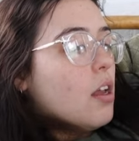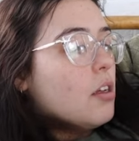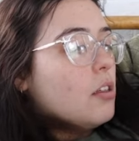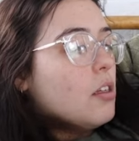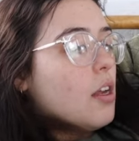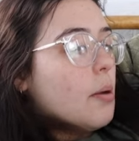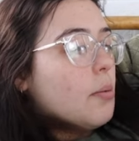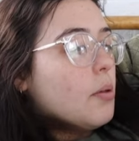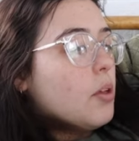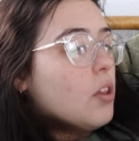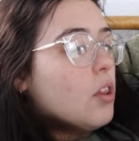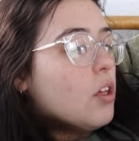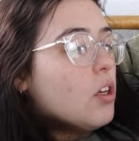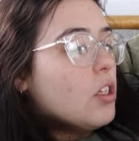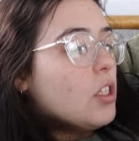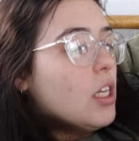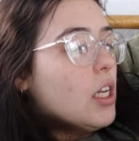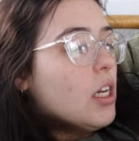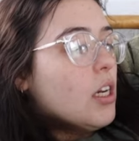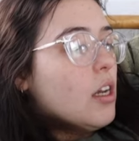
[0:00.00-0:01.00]
Chapter
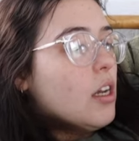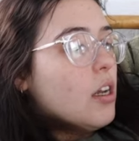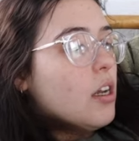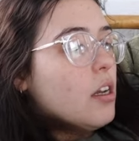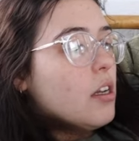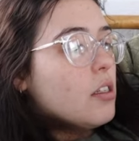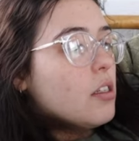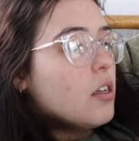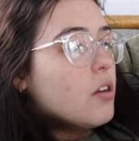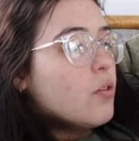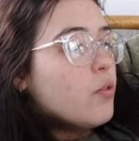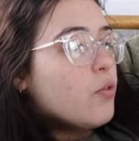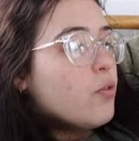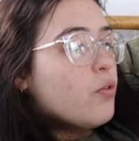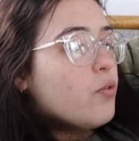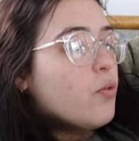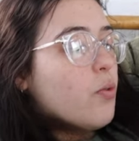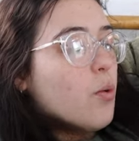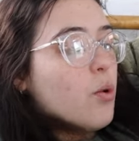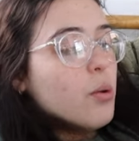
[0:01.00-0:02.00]
13 is
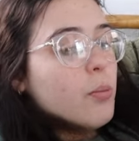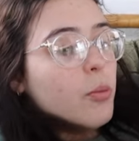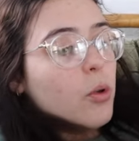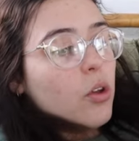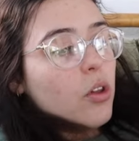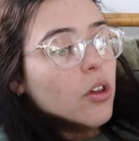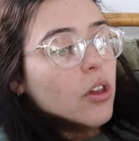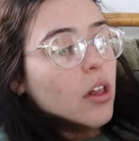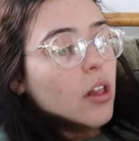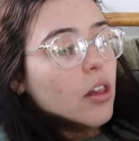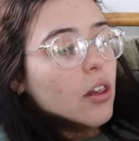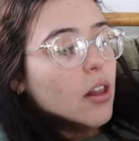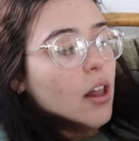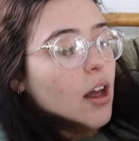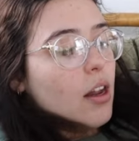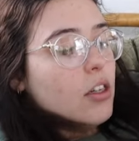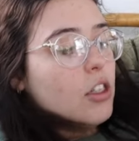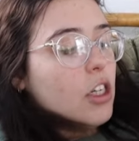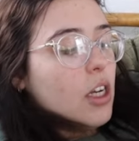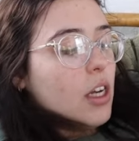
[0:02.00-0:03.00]
formal
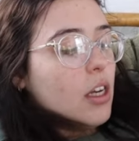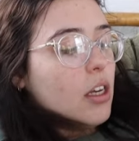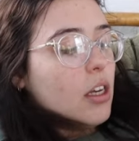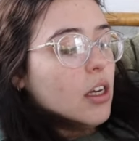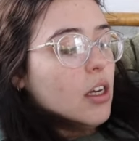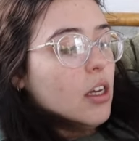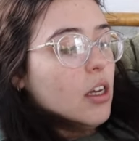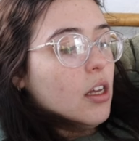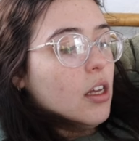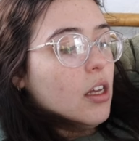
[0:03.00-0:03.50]
logic.